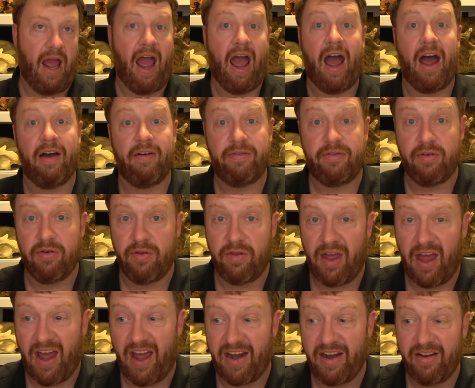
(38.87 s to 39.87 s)
After
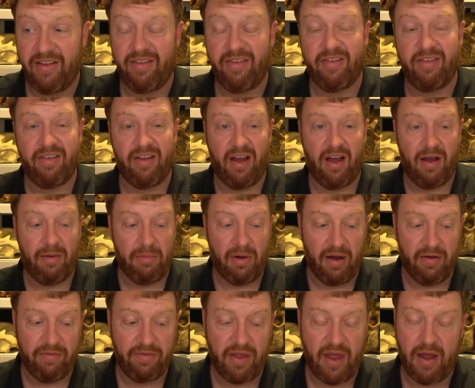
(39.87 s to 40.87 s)
that, some
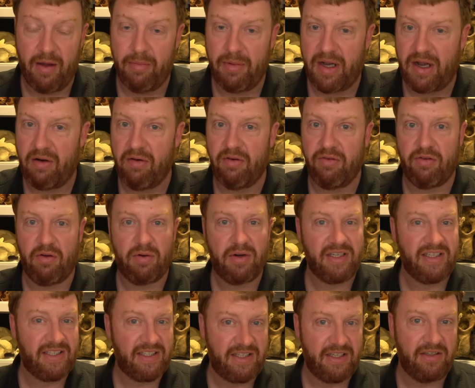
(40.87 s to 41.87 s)
of them in
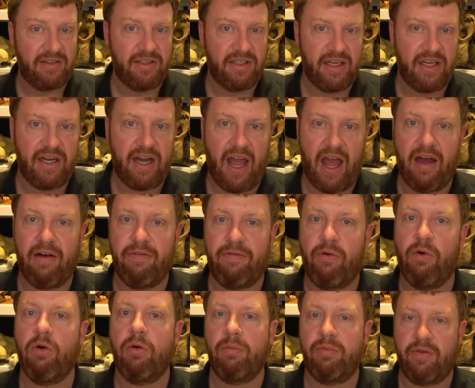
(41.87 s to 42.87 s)
Arizona still did have
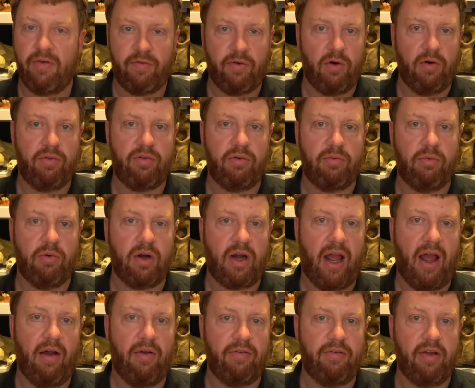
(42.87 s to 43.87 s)
forms of earthenwork
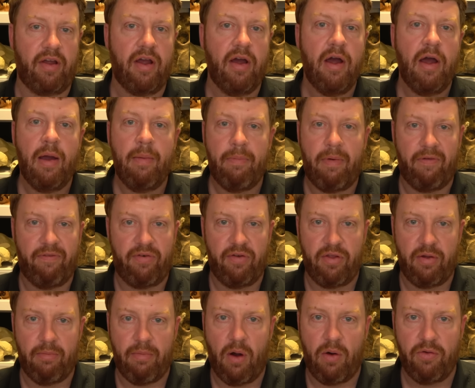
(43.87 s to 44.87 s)
housing. But for
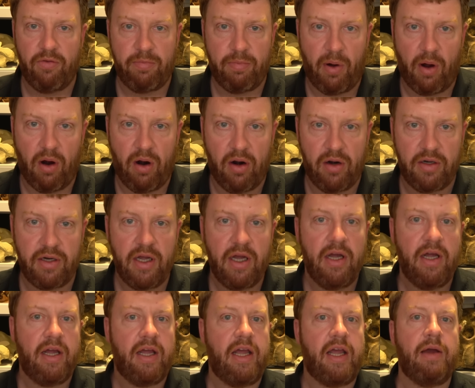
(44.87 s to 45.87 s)
the most part,
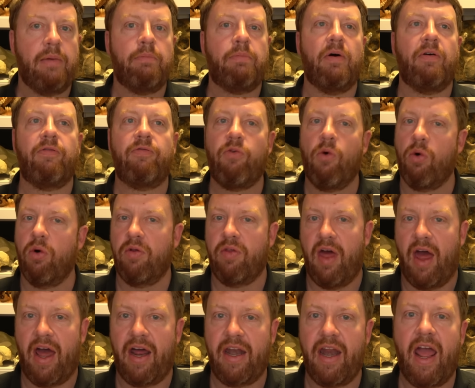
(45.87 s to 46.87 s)
before
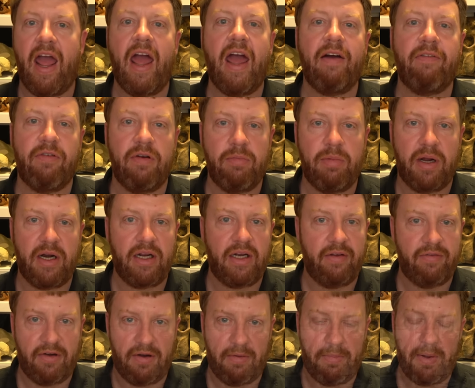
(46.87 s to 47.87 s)
that, everybody
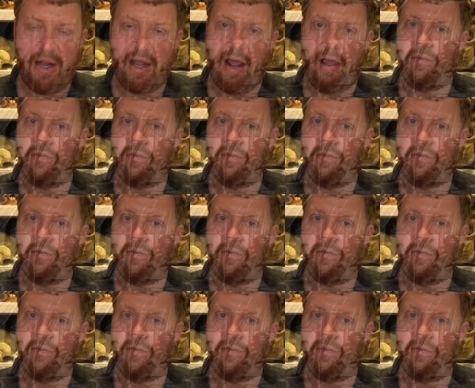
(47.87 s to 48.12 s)
lived in a pit